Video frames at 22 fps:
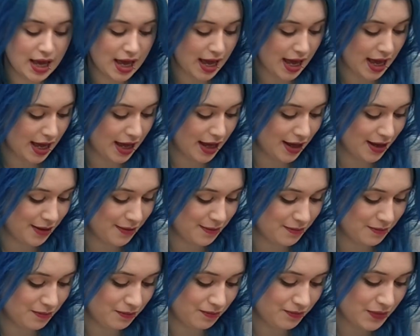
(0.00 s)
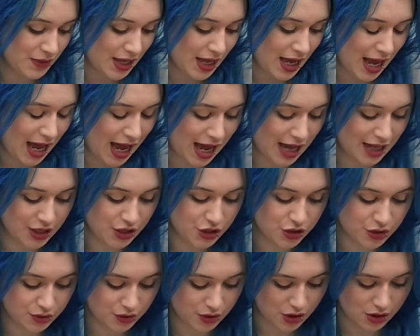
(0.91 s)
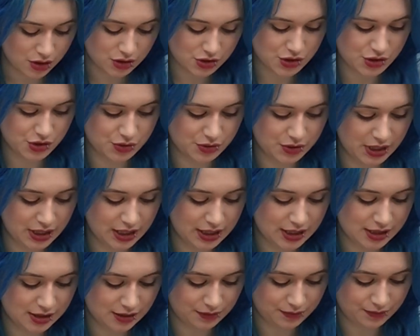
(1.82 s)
And you'll also need